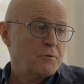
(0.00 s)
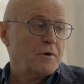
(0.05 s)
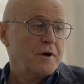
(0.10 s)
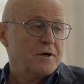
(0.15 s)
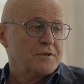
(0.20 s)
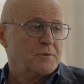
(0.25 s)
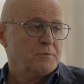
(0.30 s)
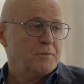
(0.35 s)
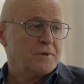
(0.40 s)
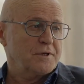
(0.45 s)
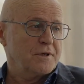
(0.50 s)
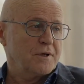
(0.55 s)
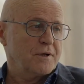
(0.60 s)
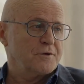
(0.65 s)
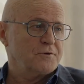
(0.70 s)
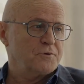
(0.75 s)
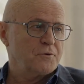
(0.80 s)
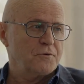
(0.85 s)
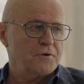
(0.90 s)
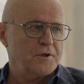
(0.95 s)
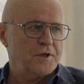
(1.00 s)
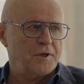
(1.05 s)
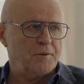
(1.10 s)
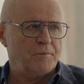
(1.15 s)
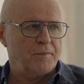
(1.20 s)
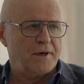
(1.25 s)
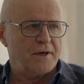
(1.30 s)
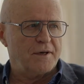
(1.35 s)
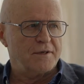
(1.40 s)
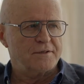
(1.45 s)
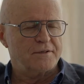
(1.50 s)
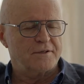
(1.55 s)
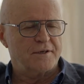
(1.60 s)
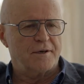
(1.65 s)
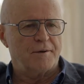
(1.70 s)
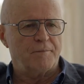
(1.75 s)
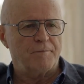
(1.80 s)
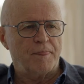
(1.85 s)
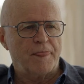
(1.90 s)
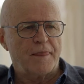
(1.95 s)
Wales in particular, talking about
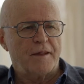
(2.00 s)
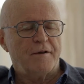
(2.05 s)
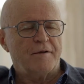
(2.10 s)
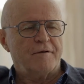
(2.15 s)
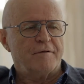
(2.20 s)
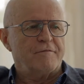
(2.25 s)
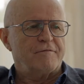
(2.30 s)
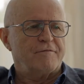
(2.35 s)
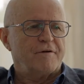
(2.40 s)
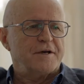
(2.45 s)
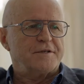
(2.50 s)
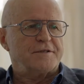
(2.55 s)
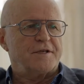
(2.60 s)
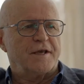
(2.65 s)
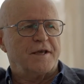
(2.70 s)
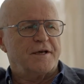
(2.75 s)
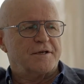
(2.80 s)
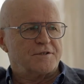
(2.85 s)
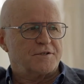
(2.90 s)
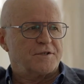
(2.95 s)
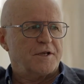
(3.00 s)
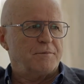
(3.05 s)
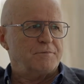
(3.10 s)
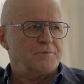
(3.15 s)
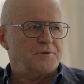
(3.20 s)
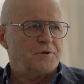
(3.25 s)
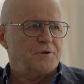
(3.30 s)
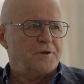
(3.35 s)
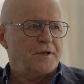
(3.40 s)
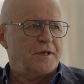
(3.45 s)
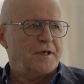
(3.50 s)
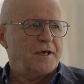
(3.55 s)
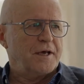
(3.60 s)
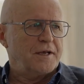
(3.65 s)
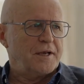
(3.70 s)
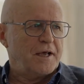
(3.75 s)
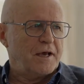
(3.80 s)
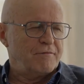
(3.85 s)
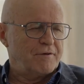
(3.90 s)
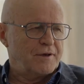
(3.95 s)
phasing out stamp duty
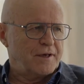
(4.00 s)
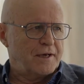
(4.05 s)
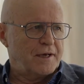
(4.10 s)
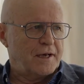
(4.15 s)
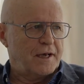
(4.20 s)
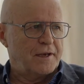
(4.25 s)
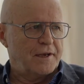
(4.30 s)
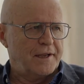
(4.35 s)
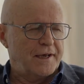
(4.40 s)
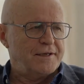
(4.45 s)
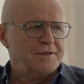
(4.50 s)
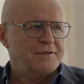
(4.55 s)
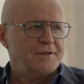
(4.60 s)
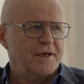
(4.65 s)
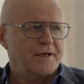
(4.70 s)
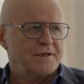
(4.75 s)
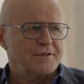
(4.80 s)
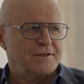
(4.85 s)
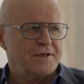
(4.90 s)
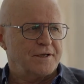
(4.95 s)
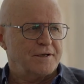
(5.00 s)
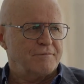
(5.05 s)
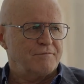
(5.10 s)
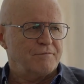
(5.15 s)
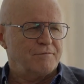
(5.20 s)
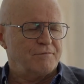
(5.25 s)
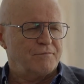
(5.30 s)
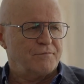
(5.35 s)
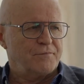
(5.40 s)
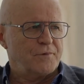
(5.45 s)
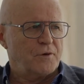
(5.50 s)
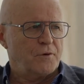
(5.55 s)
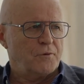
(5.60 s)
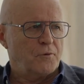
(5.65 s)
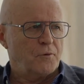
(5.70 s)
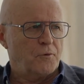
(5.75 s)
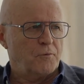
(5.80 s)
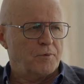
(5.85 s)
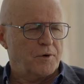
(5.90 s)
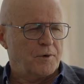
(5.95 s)
and having a land tax that
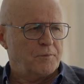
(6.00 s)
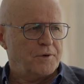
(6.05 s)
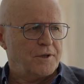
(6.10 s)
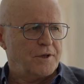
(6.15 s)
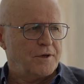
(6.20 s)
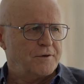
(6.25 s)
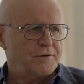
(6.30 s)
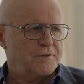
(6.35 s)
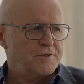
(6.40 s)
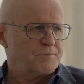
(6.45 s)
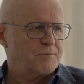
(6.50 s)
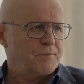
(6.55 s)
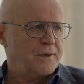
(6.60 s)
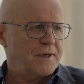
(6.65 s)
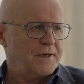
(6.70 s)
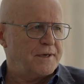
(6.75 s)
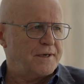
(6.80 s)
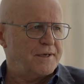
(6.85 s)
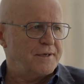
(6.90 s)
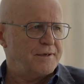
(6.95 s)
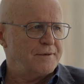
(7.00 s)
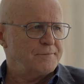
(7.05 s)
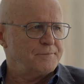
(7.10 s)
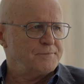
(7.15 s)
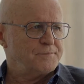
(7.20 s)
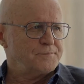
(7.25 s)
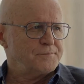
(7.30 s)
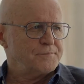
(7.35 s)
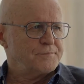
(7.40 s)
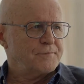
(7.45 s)
all property owners pay. Yeah.